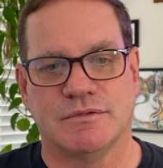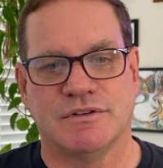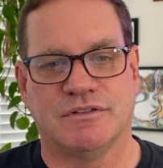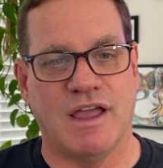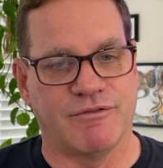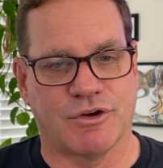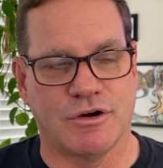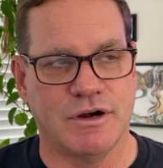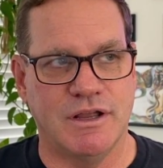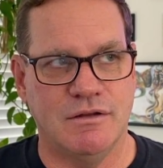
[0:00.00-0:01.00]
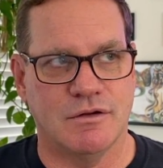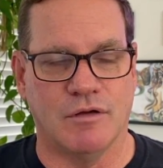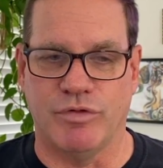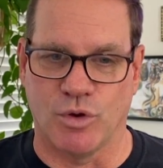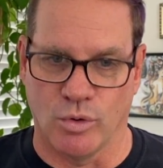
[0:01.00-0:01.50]
Steph Curry
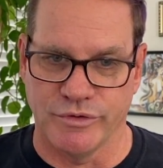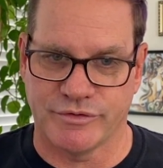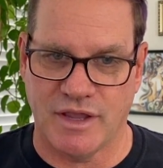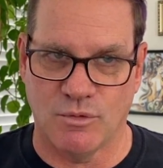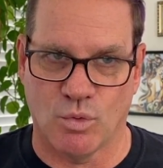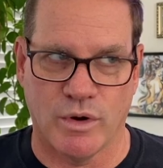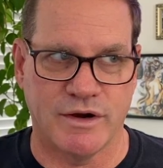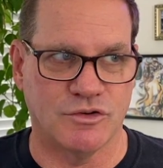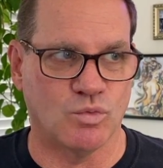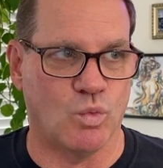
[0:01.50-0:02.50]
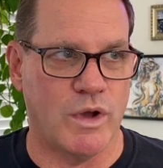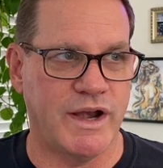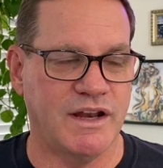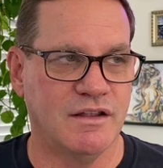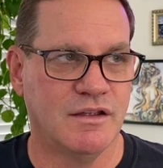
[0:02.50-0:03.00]
of the Golden State Warriors won
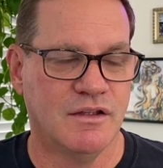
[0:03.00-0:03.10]
it.